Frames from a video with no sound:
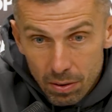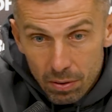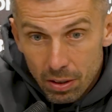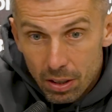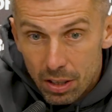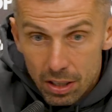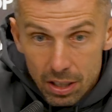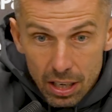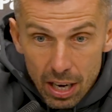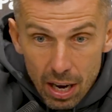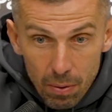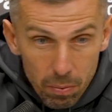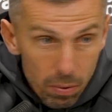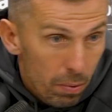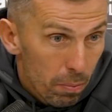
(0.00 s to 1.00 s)
this is it
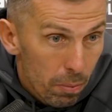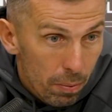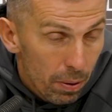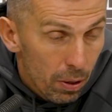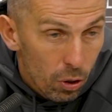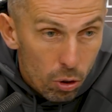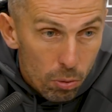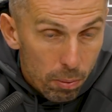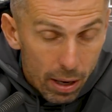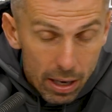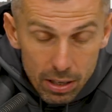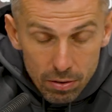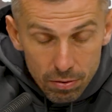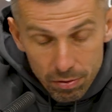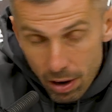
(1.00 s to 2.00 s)
now. We're we're in a good
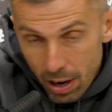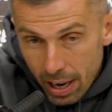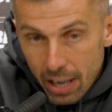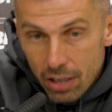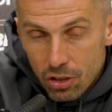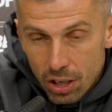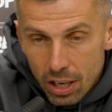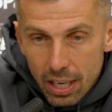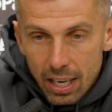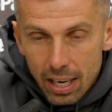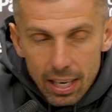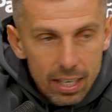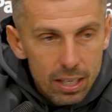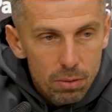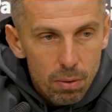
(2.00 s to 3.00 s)
place financially, at
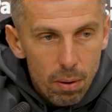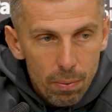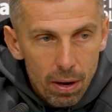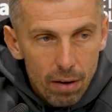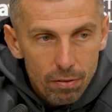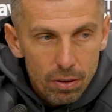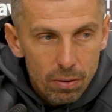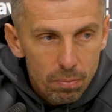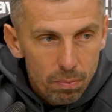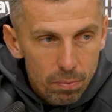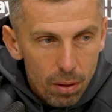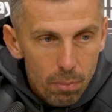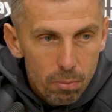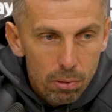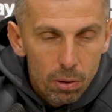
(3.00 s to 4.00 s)
least, where we haven't
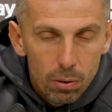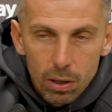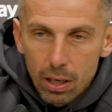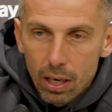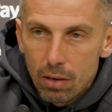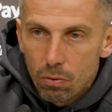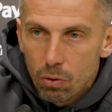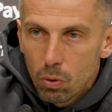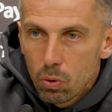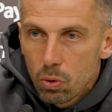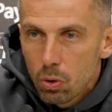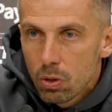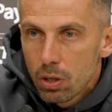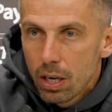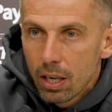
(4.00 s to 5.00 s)
broken any rules
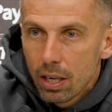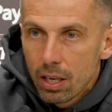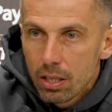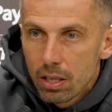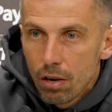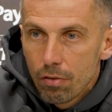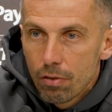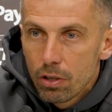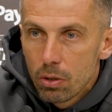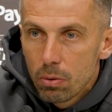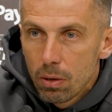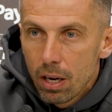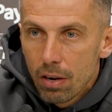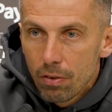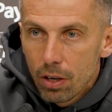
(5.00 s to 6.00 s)
or taken ourselves into
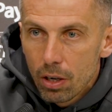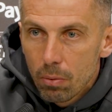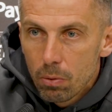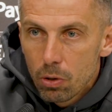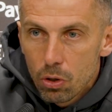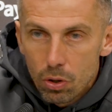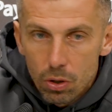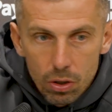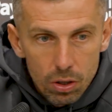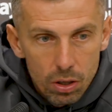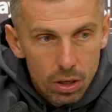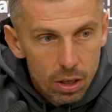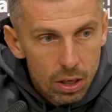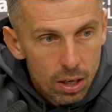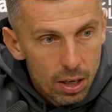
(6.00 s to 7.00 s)
an area that we shouldn't.
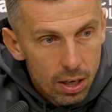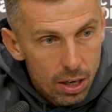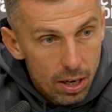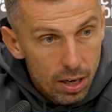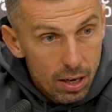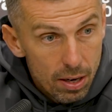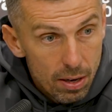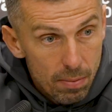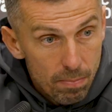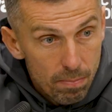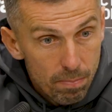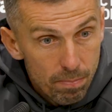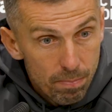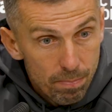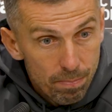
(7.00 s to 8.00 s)

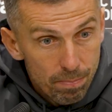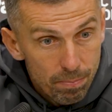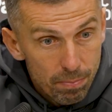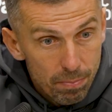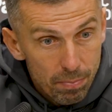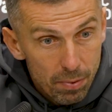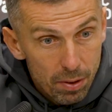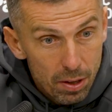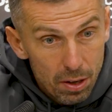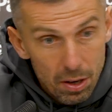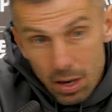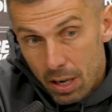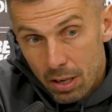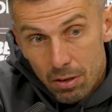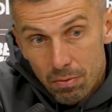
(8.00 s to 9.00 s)
Um,
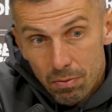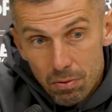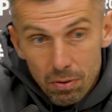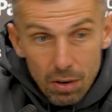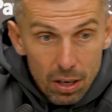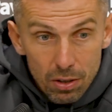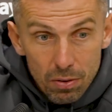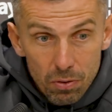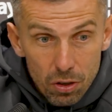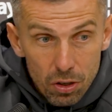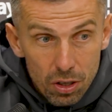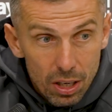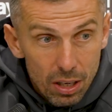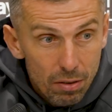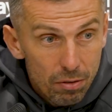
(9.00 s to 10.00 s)
and you've, as you've
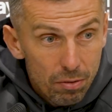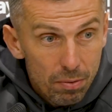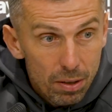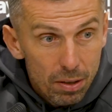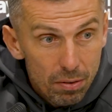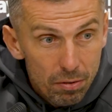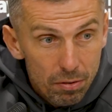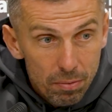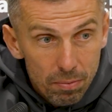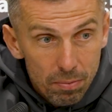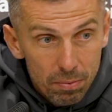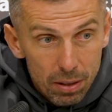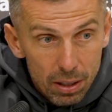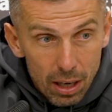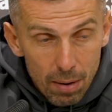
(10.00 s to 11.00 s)
just seen from the
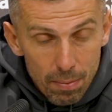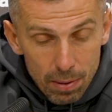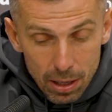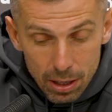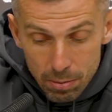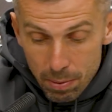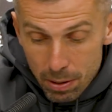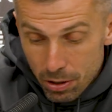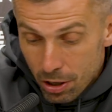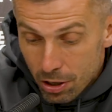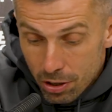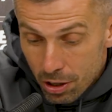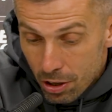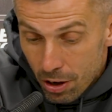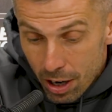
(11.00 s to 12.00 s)
from the game against
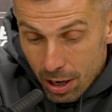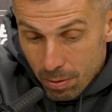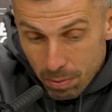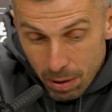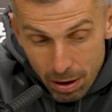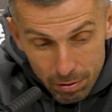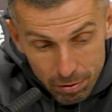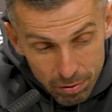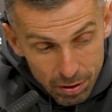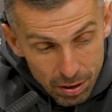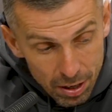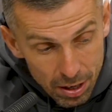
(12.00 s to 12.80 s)
Manchester United, we have